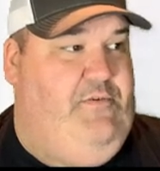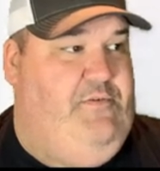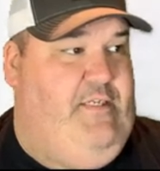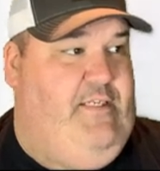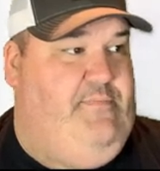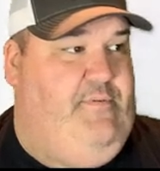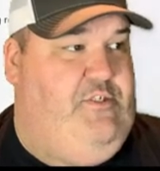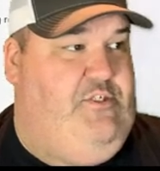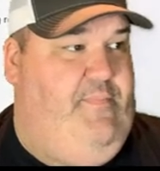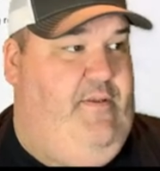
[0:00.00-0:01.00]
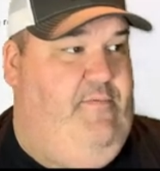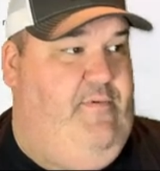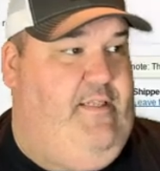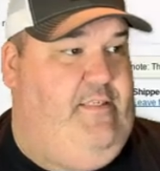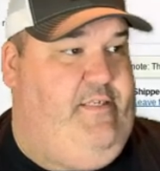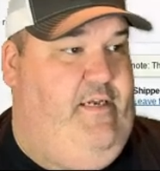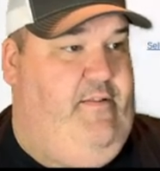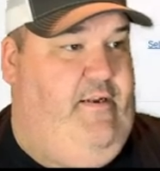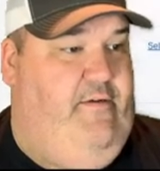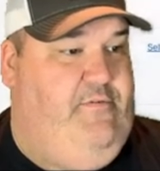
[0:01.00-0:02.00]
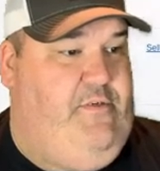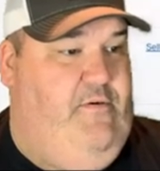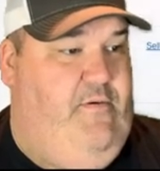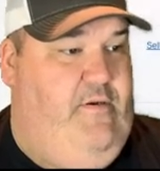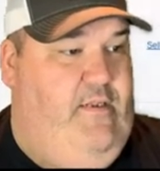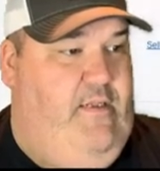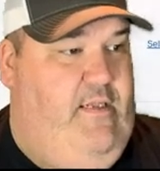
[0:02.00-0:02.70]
two cents plus shipping with that sale that I was going